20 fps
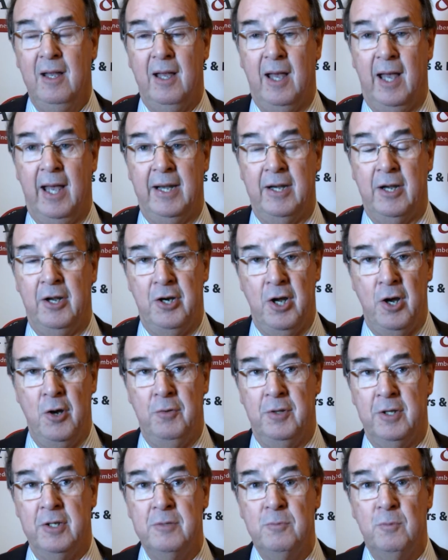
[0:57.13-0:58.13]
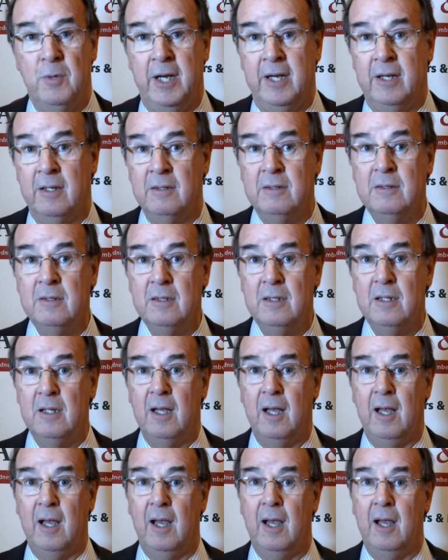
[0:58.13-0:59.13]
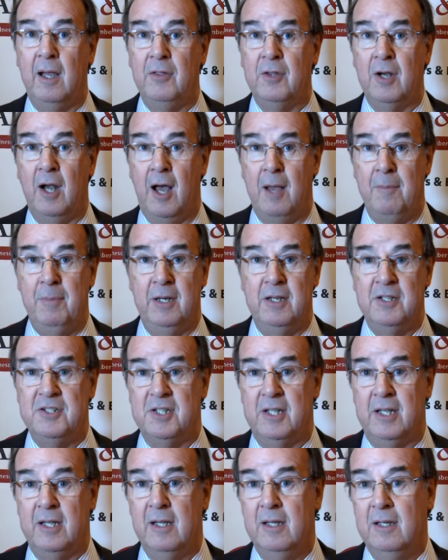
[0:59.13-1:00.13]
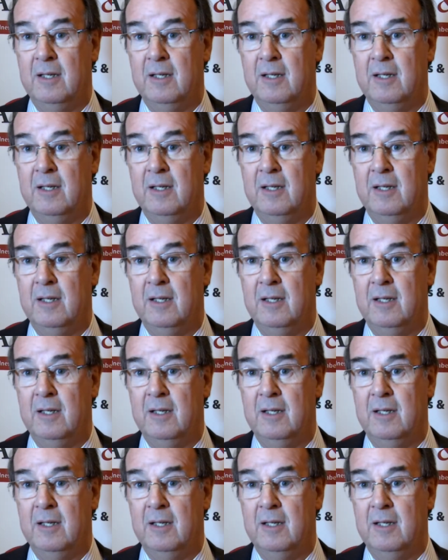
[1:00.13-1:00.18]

And I know that when the liability